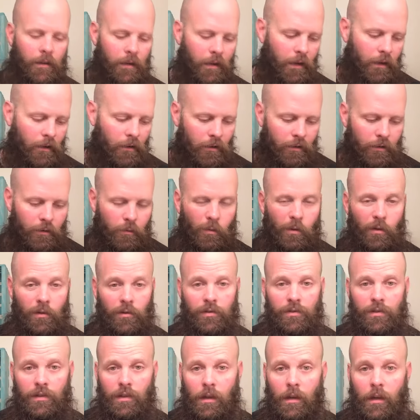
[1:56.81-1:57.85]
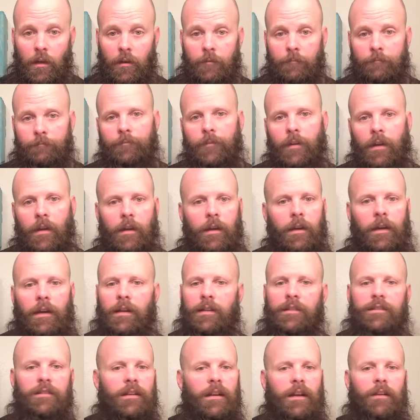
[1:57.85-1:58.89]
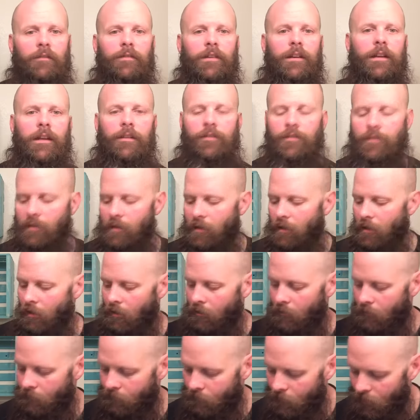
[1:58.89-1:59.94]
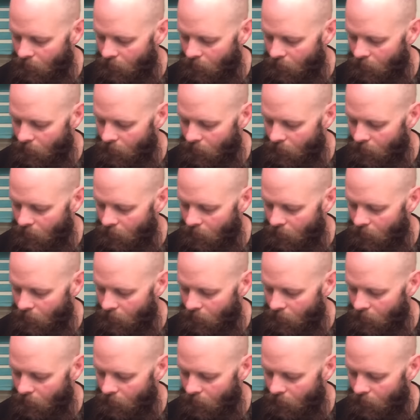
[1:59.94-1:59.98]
hair you will shed, and it's an everyday thing.